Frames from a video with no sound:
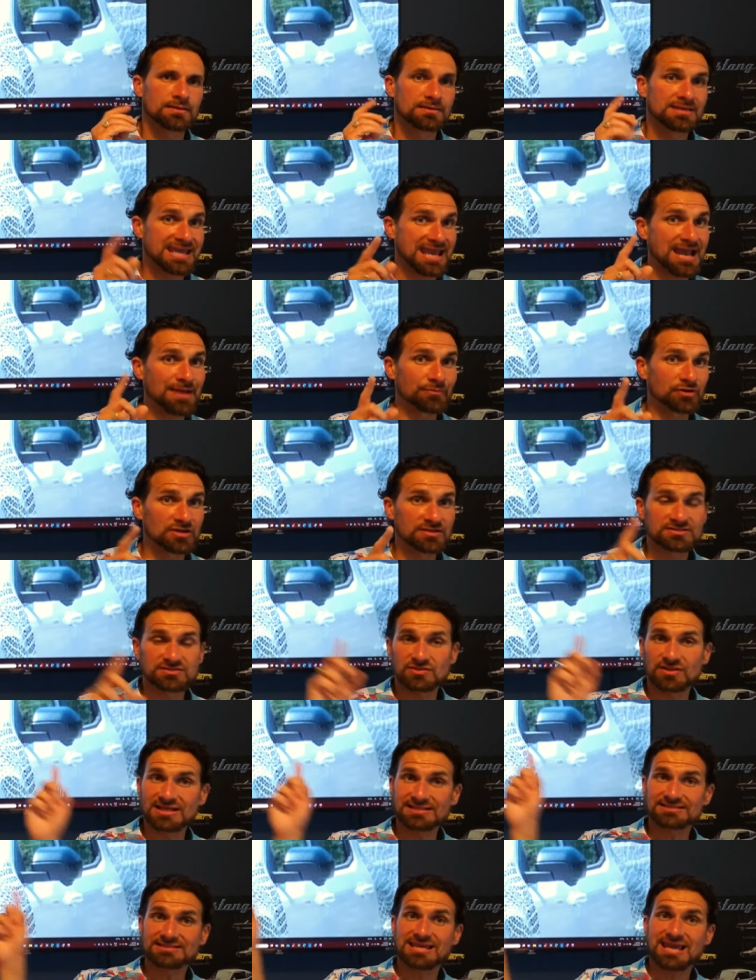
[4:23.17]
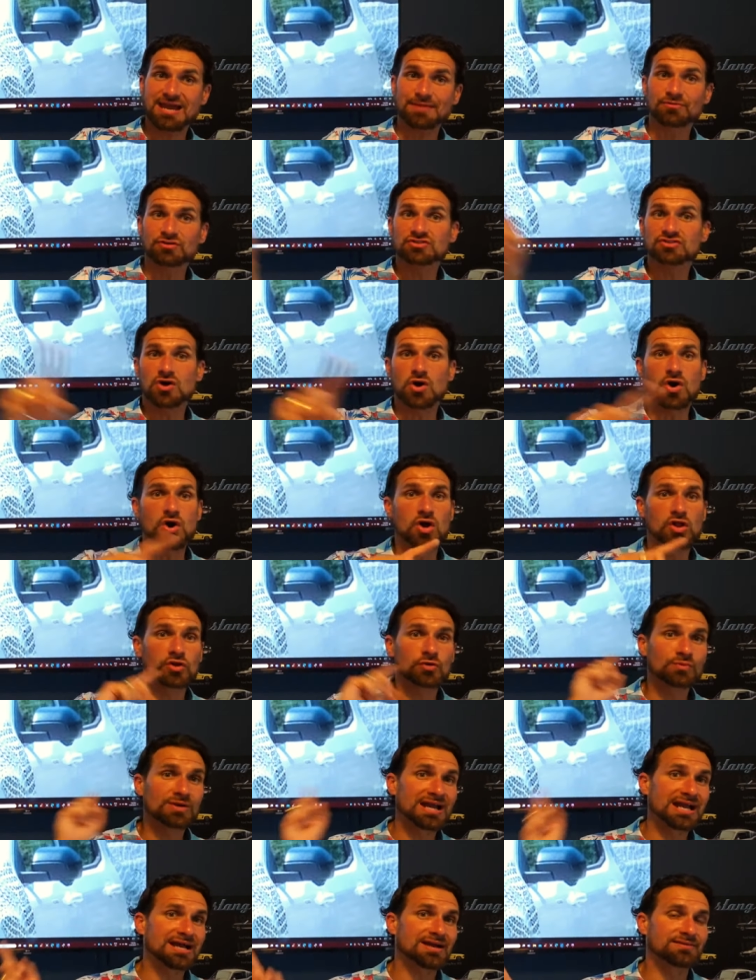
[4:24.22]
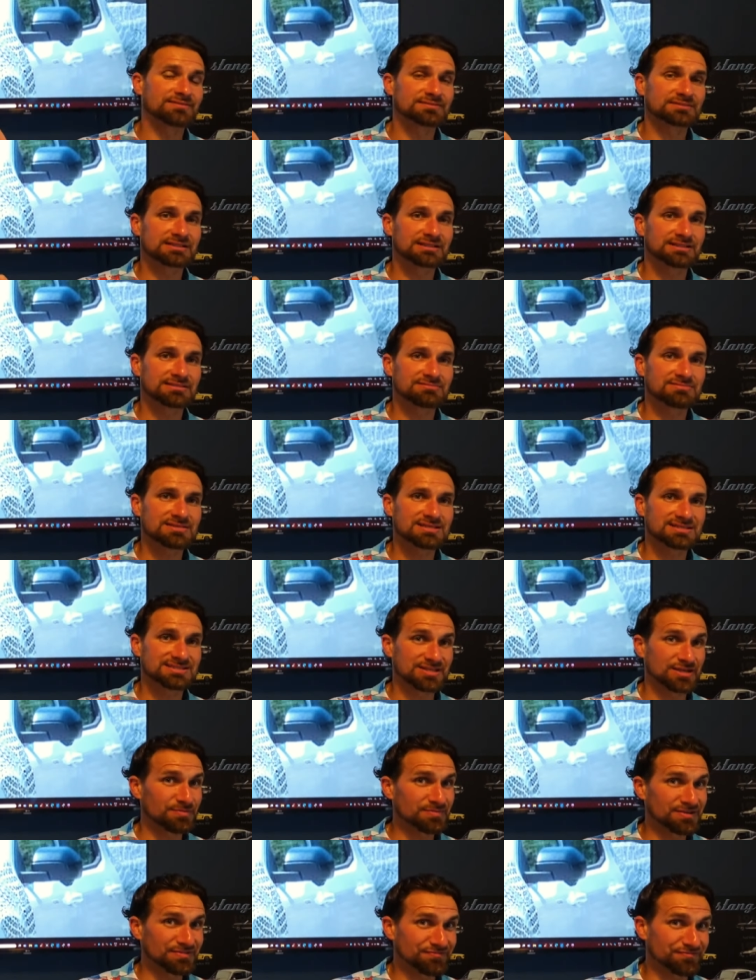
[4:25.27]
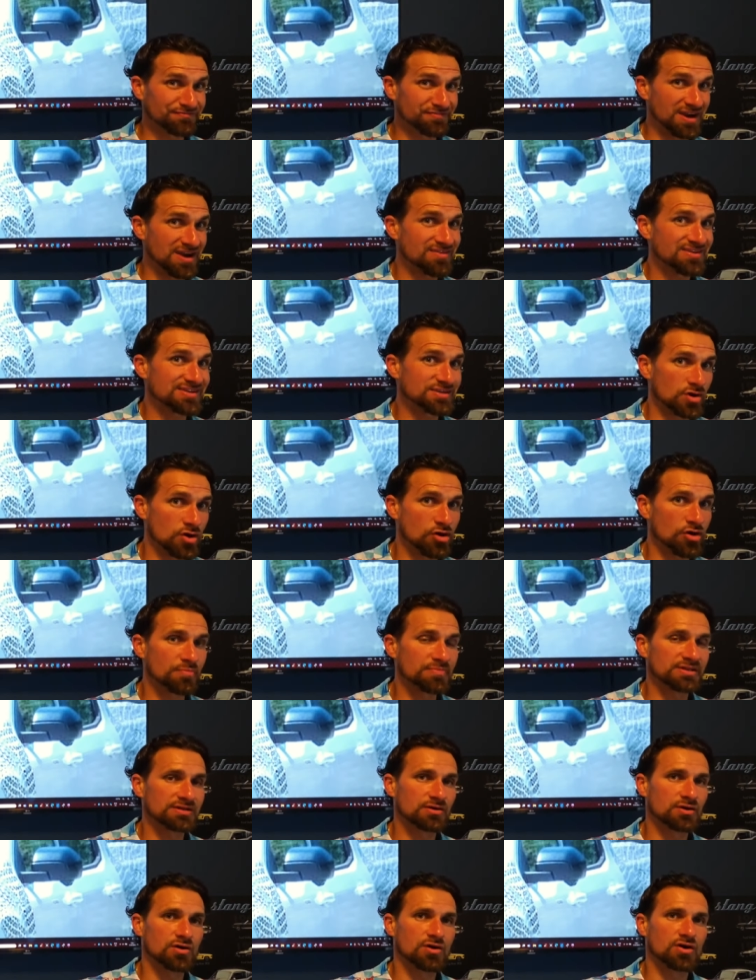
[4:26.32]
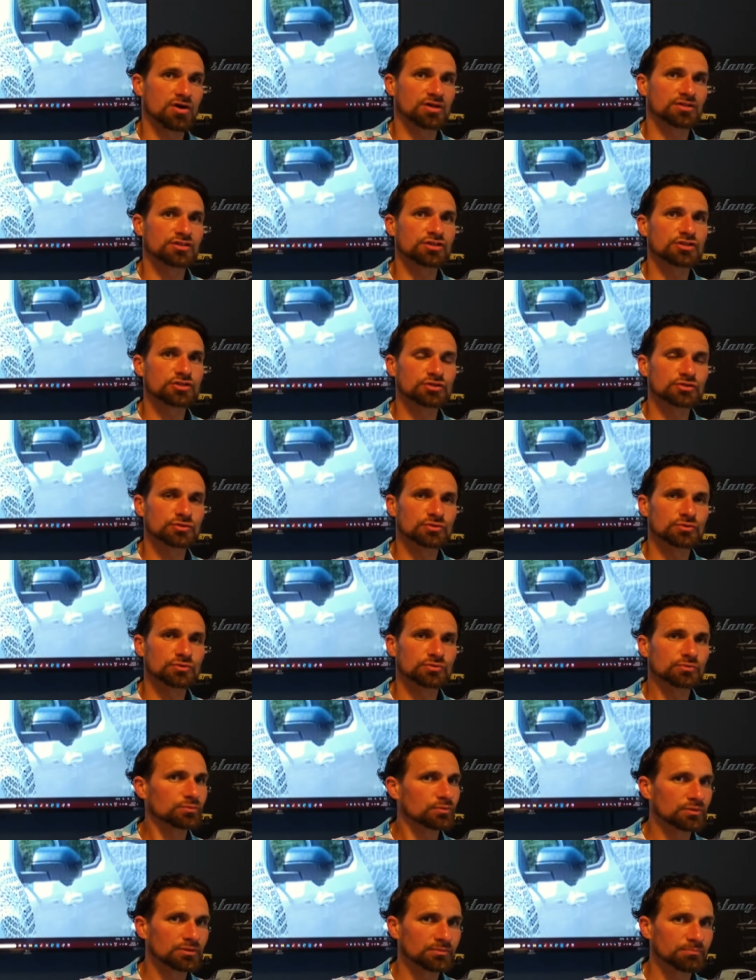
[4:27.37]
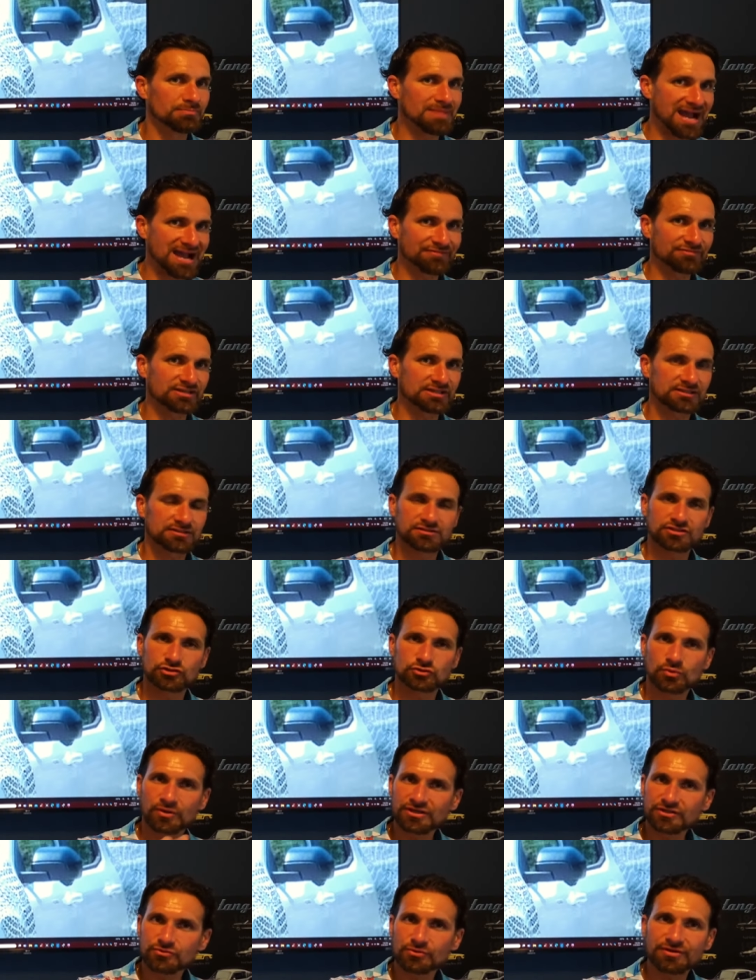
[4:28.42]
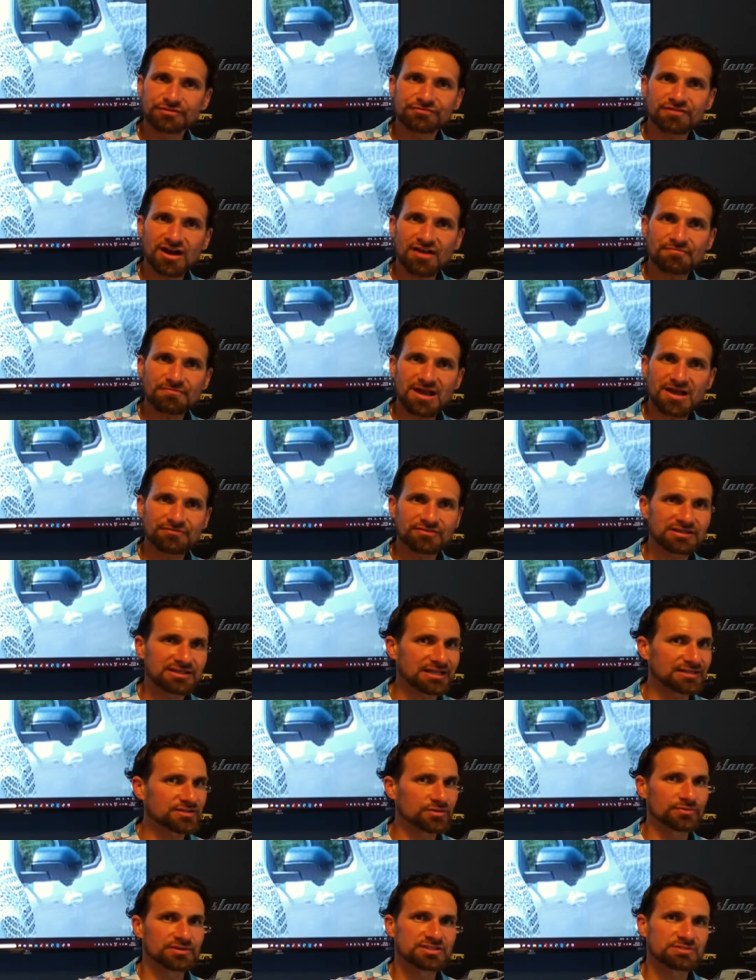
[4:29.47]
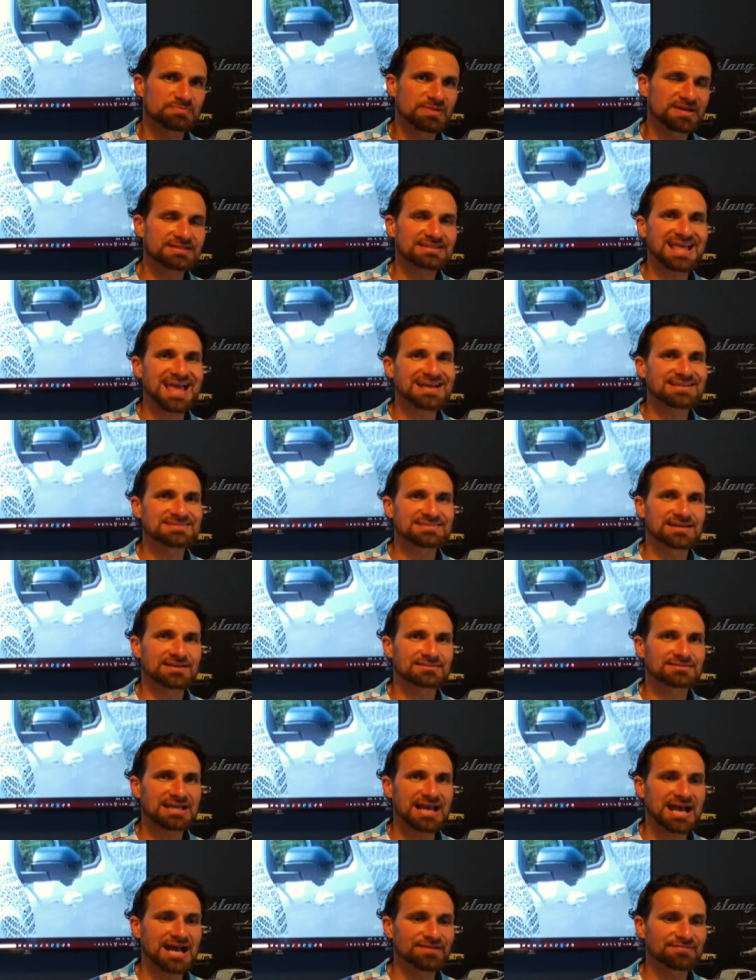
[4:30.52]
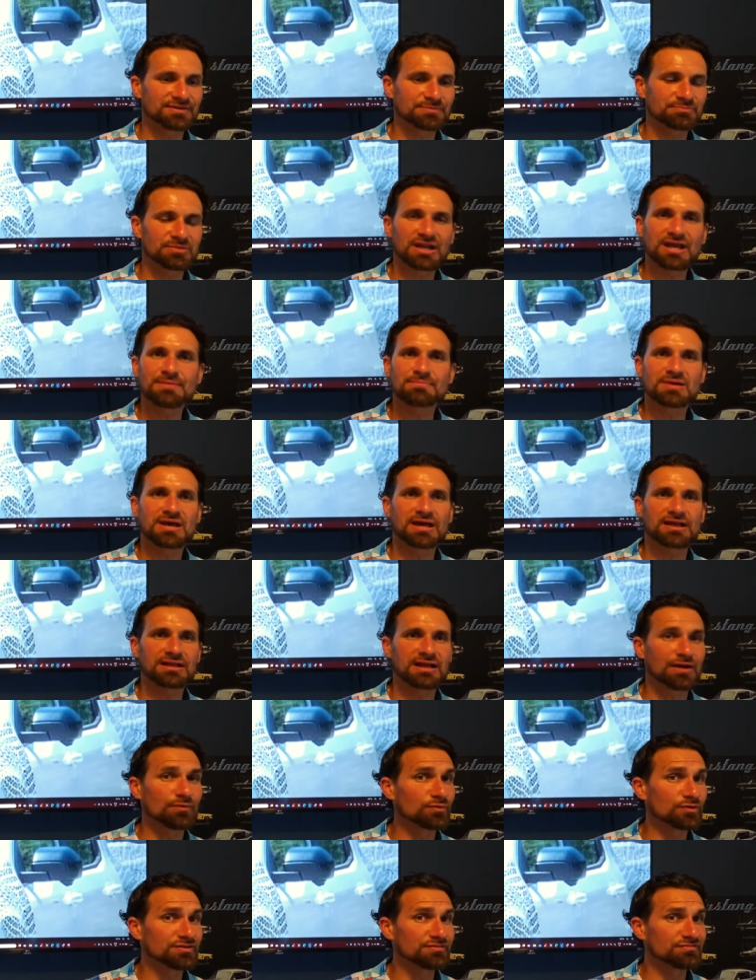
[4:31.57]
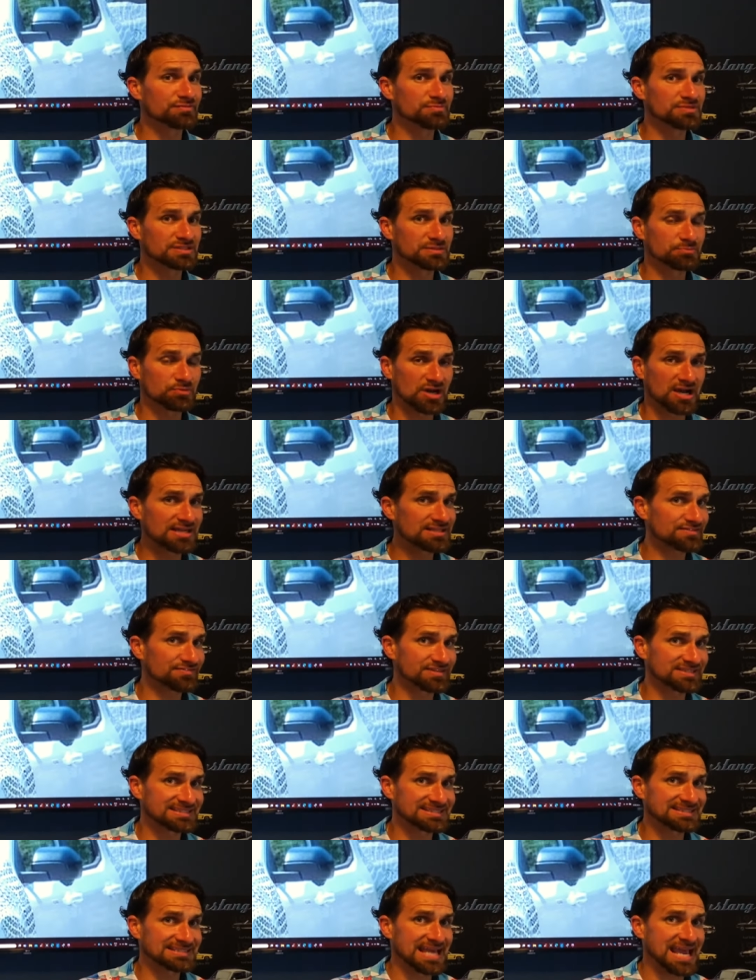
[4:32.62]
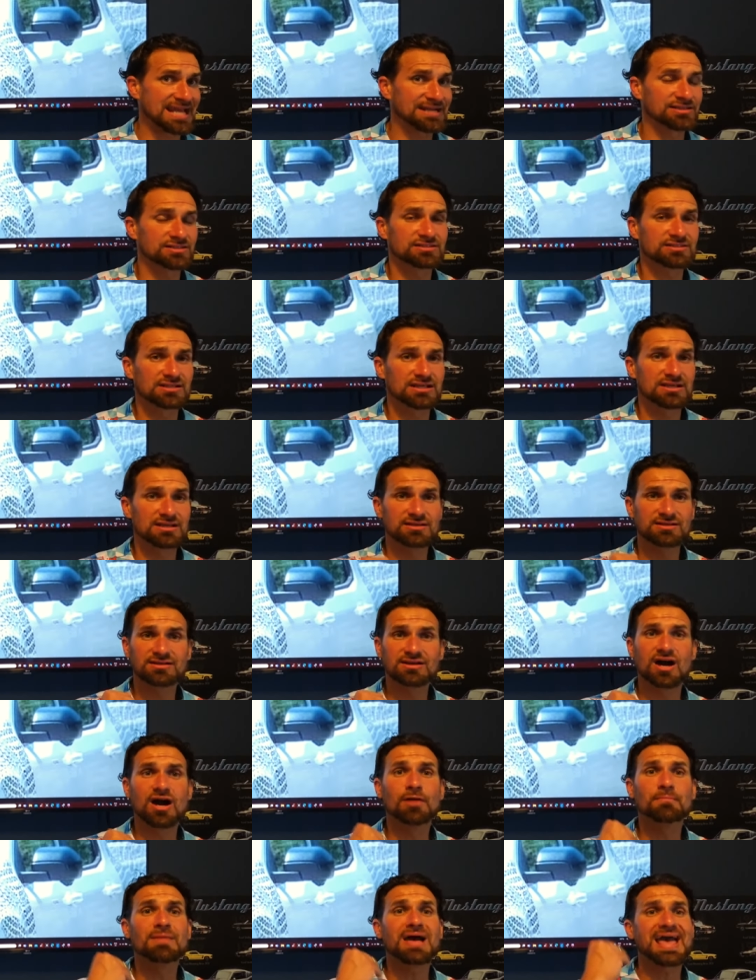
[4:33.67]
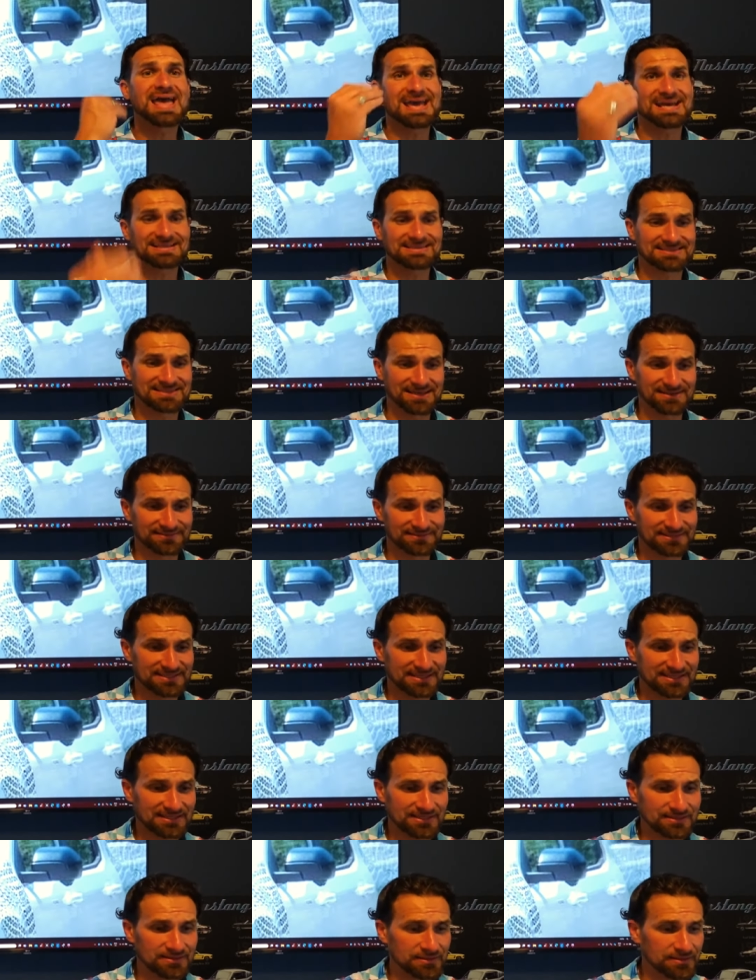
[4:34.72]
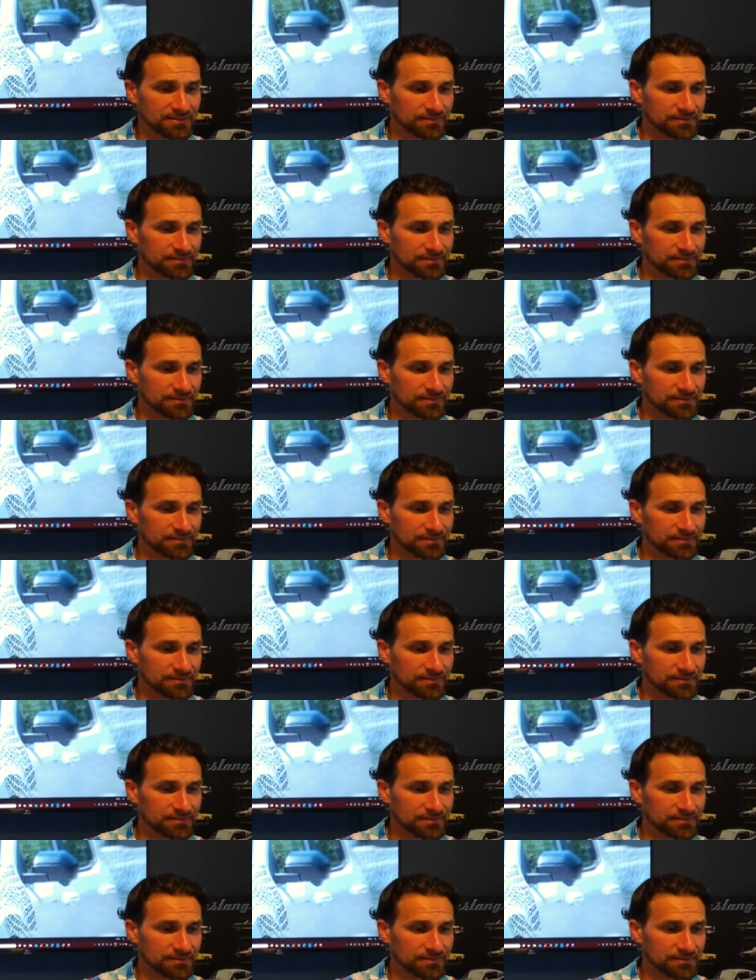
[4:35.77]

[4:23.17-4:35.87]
cameras, so that's cameras all around, is going to be very common on the new Maverick, the 2025 Maverick. I don't expect the XL to have it, but I bet I wouldn't even be surprised if it's standard come XLT.